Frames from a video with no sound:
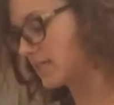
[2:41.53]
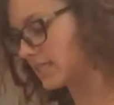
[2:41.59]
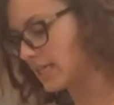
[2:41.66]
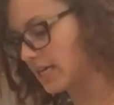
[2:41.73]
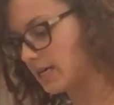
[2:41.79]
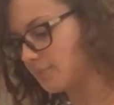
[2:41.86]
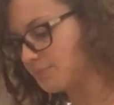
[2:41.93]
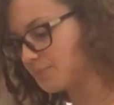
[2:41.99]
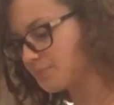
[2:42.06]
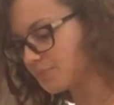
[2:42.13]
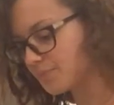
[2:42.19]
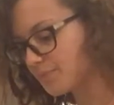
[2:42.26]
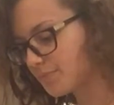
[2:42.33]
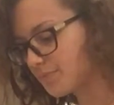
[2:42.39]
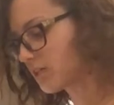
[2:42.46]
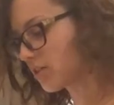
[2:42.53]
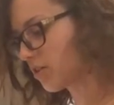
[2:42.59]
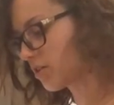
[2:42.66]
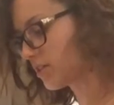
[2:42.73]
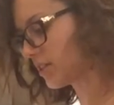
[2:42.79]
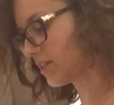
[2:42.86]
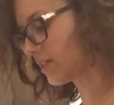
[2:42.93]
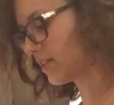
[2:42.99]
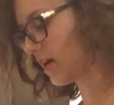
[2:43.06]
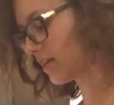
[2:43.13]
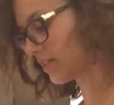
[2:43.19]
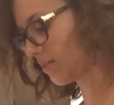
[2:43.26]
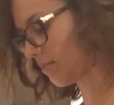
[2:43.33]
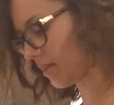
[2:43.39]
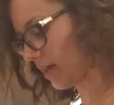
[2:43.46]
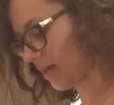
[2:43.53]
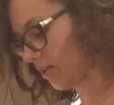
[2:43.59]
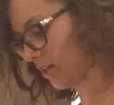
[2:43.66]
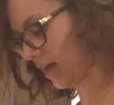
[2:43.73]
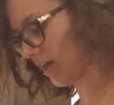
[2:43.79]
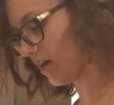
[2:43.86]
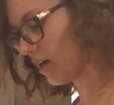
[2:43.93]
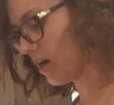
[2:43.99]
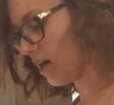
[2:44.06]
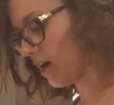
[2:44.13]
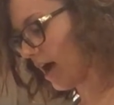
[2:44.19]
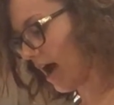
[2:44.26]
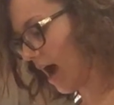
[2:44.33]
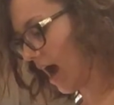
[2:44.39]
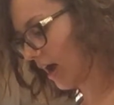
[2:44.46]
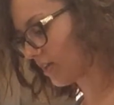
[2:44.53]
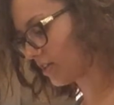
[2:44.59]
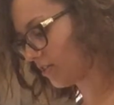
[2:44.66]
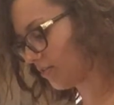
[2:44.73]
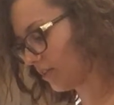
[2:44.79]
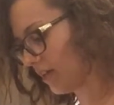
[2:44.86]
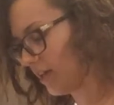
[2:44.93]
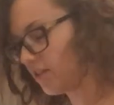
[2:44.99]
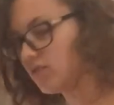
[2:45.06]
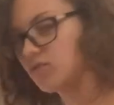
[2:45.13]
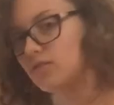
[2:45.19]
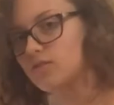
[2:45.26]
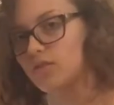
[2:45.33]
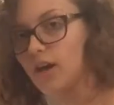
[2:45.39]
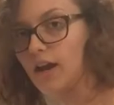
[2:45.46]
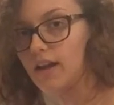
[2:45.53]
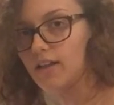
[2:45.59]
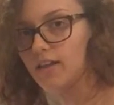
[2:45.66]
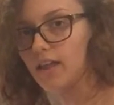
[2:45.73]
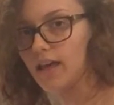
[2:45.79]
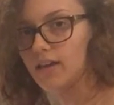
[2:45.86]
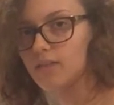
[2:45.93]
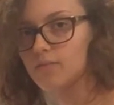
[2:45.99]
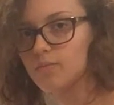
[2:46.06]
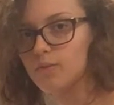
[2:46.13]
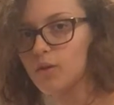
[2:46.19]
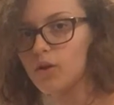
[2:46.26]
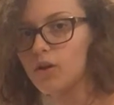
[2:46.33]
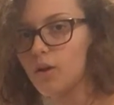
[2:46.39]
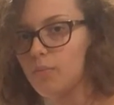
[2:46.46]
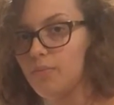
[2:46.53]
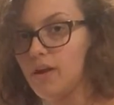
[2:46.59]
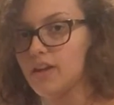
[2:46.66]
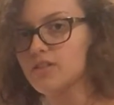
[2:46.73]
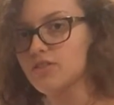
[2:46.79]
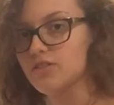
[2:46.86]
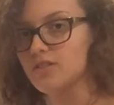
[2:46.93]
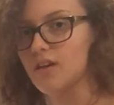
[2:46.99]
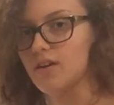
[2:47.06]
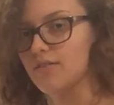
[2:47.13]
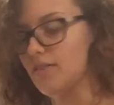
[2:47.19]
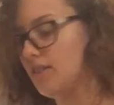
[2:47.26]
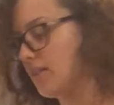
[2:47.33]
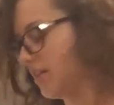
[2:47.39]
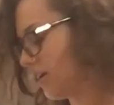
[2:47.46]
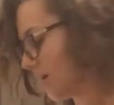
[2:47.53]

miss it as long as it's not something that you like actively try to like look up pictures of and